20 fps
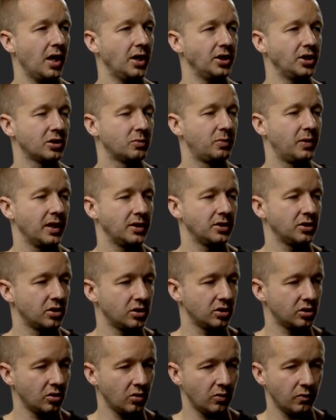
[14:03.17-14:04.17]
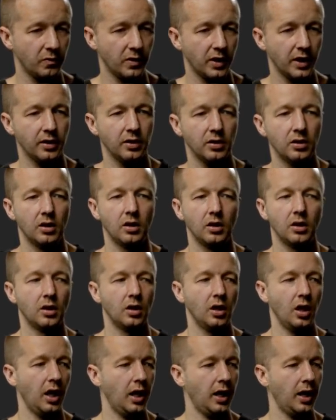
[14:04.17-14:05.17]
on just because this is so fun.
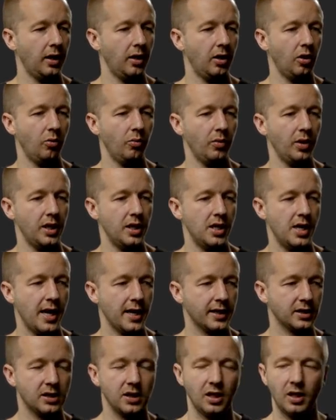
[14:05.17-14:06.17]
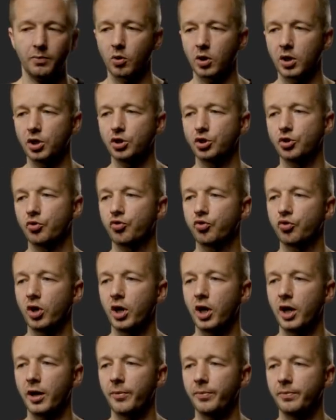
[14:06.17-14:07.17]
Um, next up, we're going to do
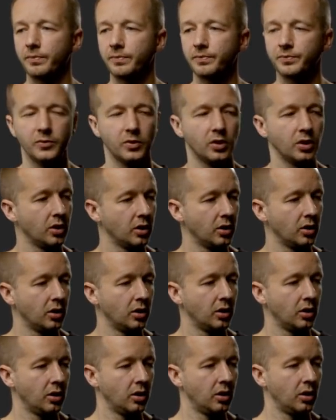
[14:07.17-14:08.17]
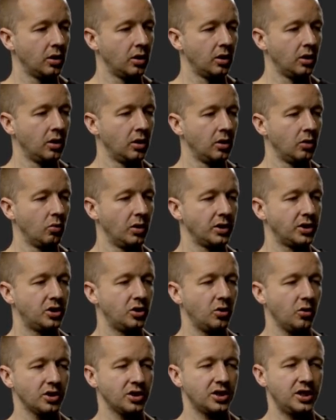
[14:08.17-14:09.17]
from. Let's
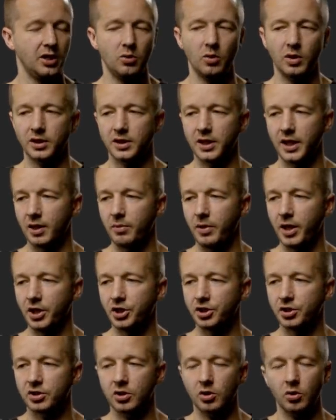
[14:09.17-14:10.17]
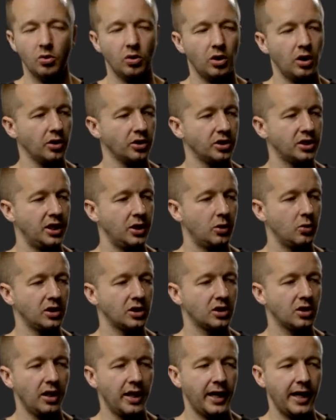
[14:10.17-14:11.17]
do our sequence animation. So our
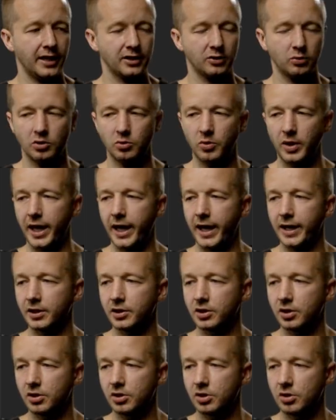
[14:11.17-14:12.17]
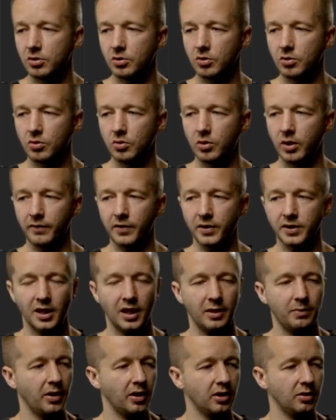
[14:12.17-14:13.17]
sequence class, which we added to two of the
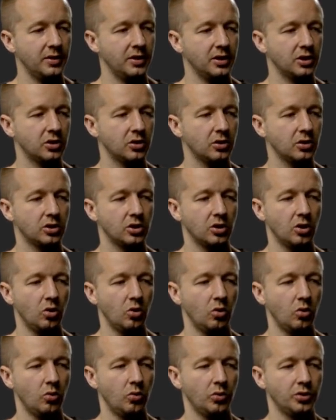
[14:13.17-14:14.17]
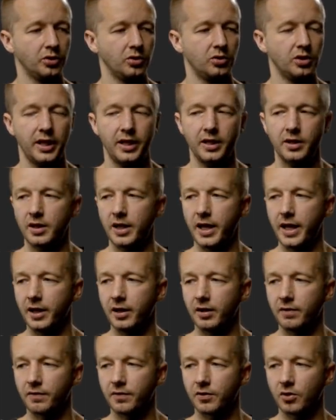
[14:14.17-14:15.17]
type elements. So we'll do
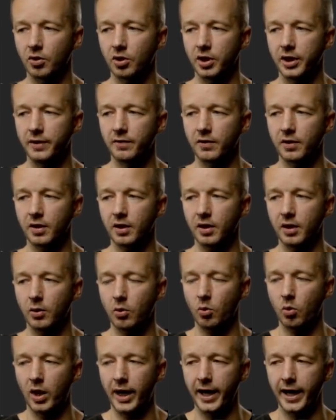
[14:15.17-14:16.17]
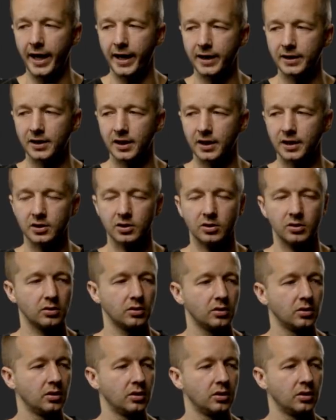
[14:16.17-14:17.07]
negative 30 for the y-axis,